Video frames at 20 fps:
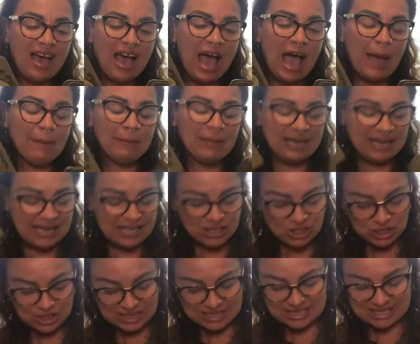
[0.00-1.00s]
I mean, I
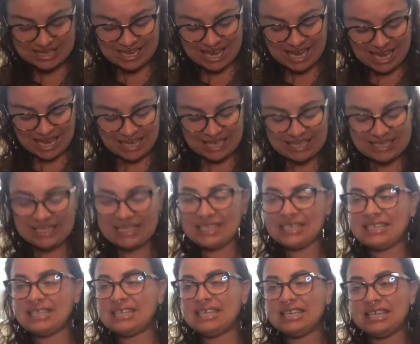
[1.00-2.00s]
just
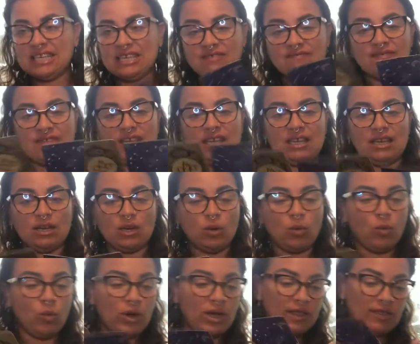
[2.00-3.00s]
can't even
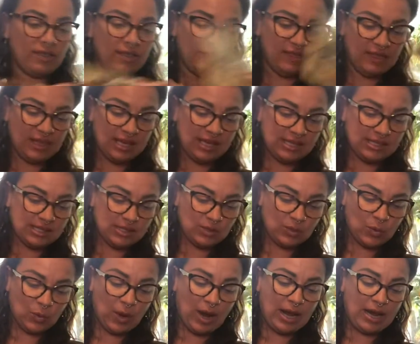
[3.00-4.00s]
with this
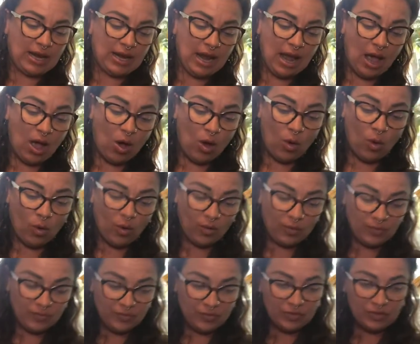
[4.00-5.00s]
right now.
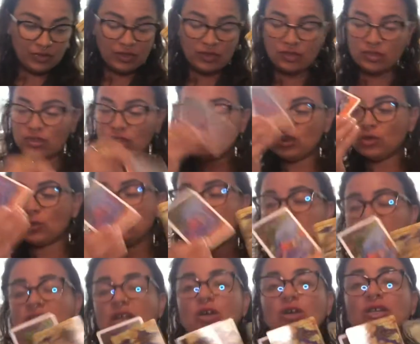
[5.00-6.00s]
The three
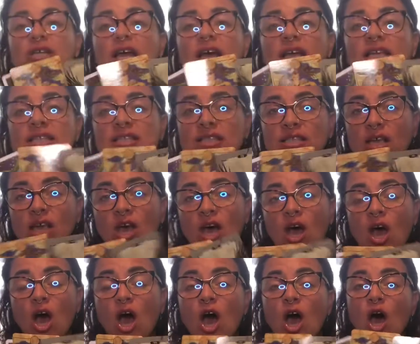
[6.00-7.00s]
tarot decks
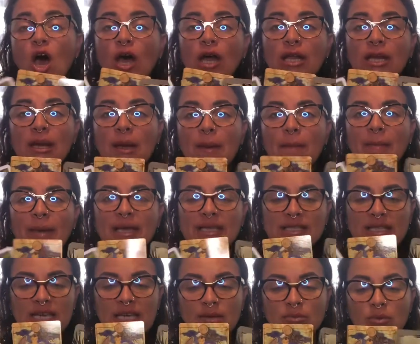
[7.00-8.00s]
on my
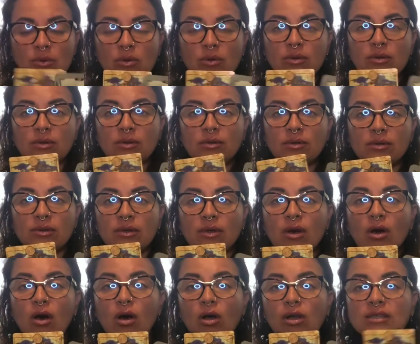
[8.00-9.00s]
table
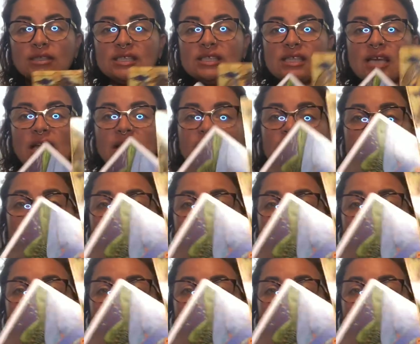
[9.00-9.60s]
all decided